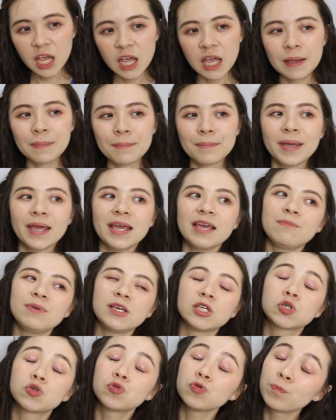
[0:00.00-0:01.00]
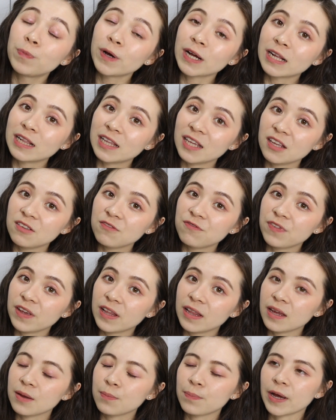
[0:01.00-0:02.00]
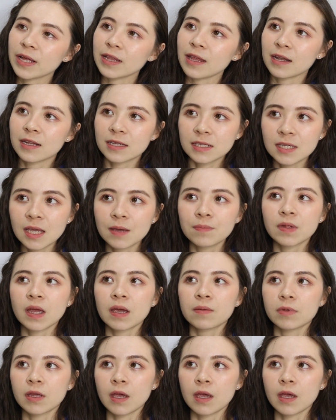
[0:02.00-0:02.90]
It may be super clean feeling, but at the same time,